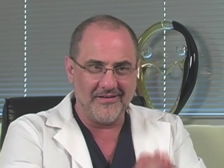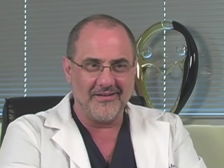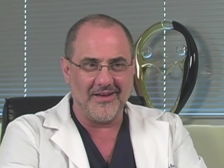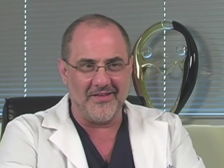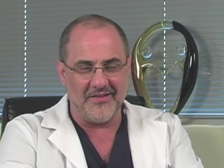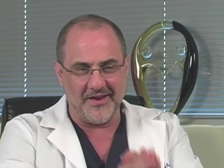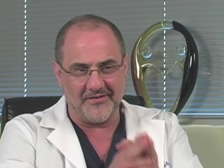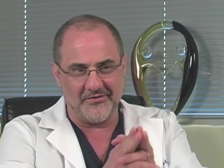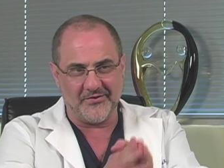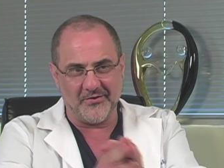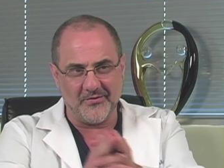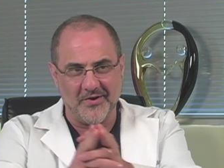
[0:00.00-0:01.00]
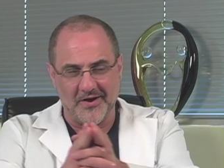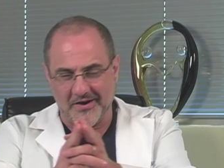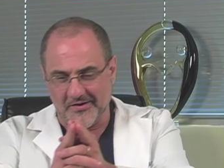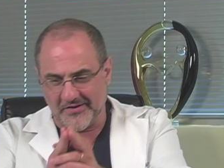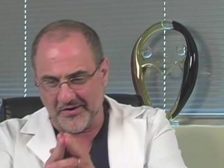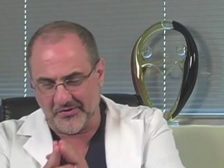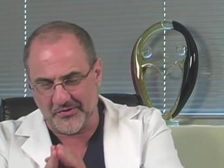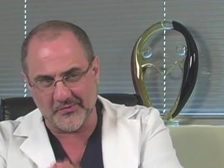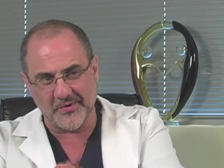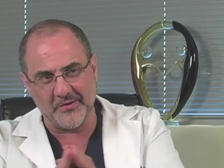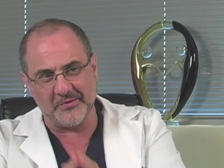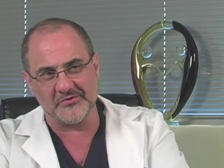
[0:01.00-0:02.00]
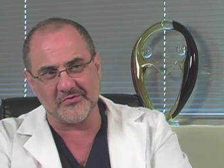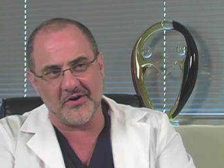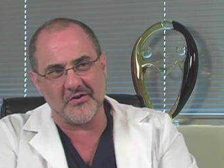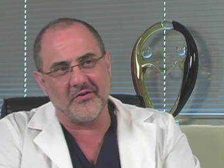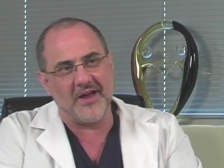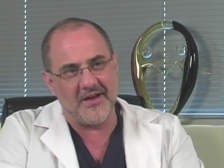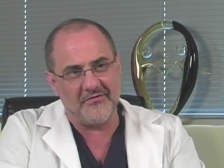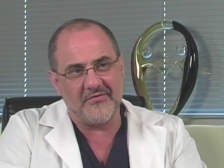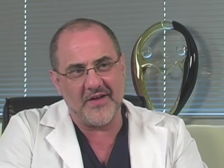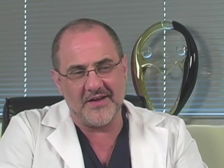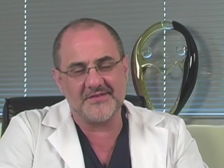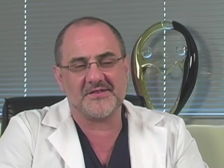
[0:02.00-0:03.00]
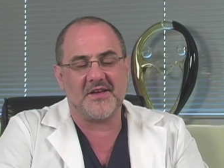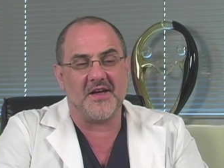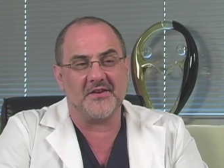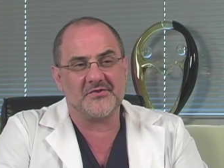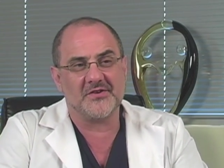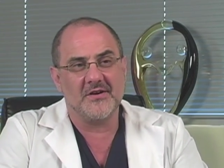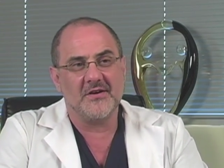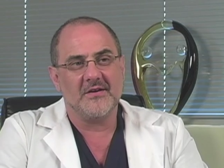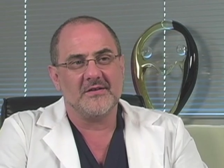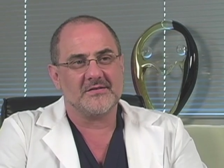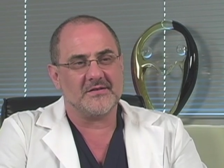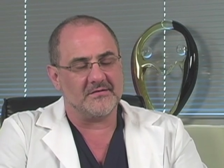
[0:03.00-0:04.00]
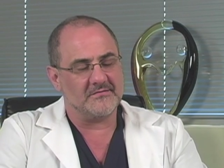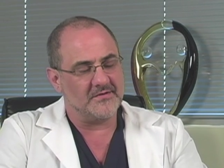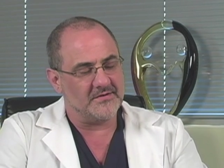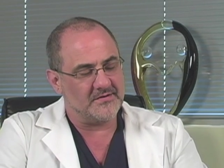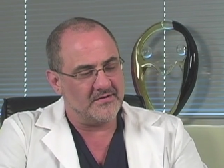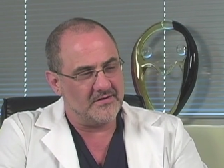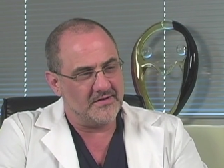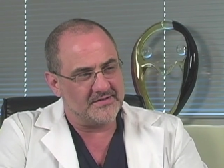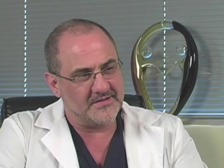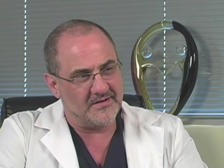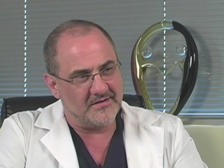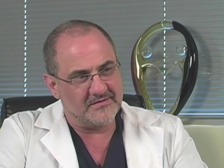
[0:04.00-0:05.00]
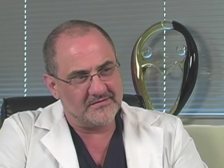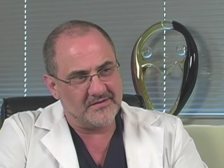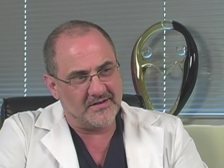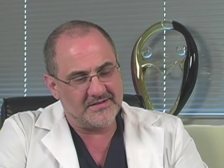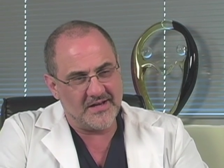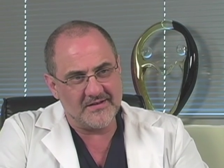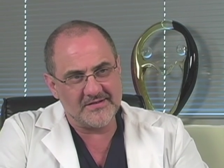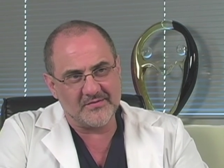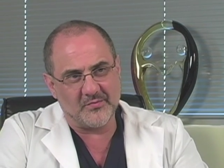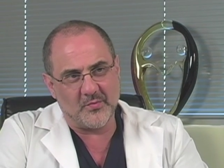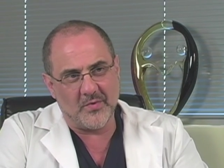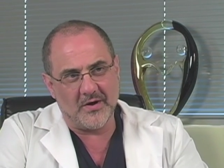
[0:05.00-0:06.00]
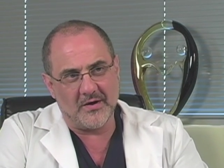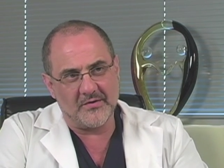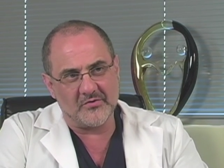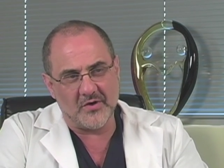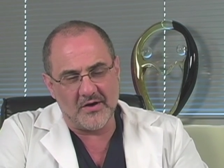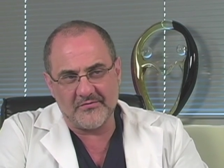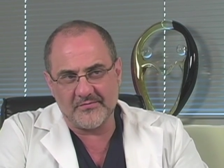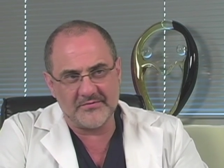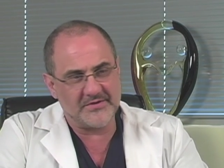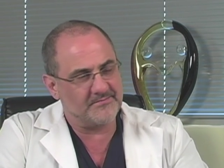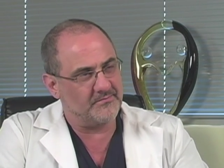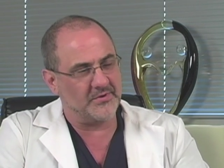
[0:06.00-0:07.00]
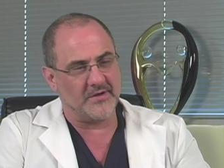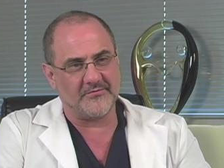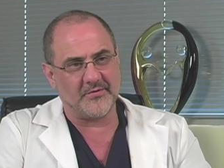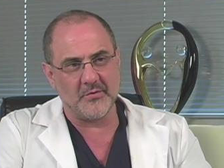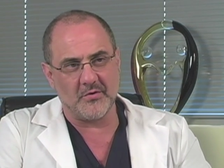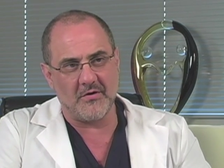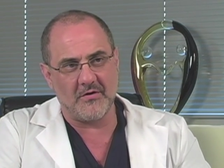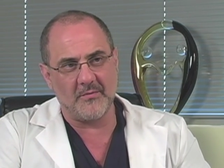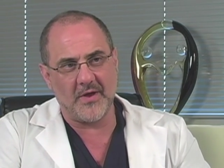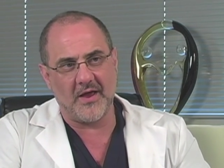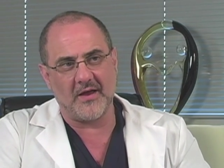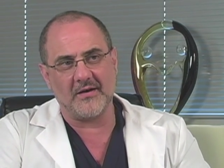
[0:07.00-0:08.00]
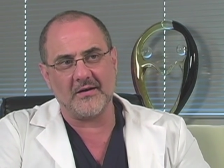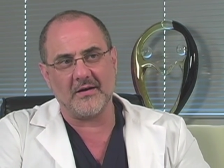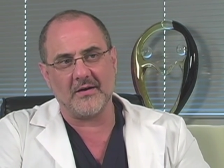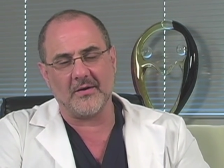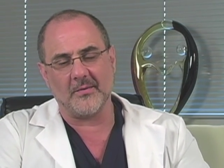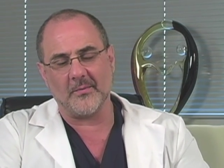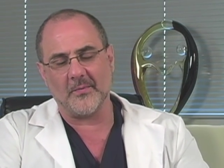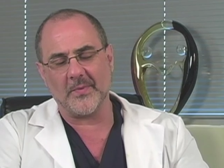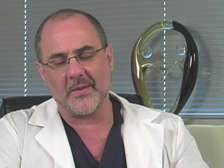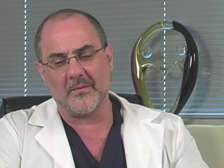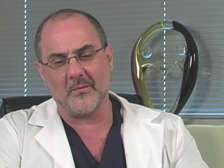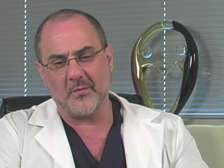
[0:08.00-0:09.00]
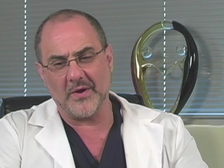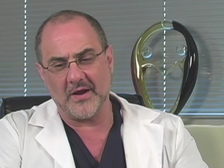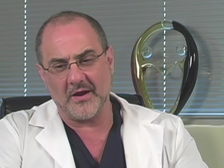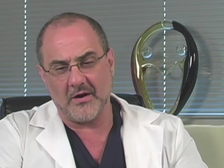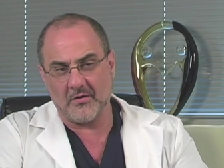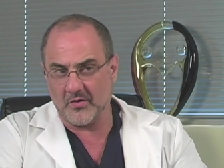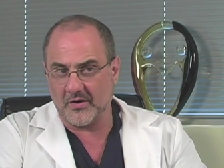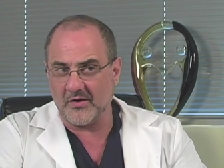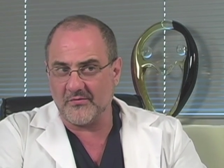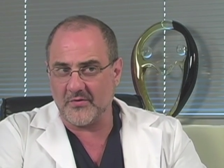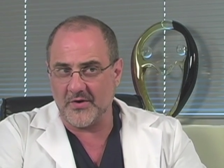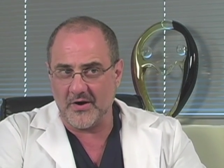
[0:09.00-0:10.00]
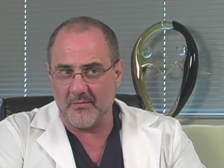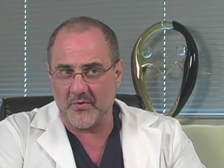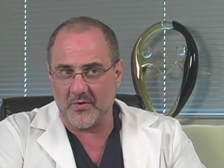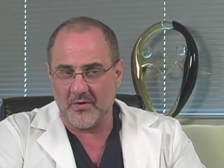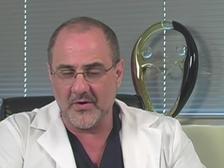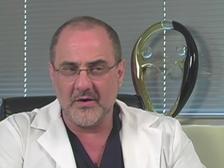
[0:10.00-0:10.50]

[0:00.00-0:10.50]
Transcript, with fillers: and then two, and then day three, we draw your FSH. So it's a, it's a, a test uh, drawn just blood from your arm, and um, we are looking for a number.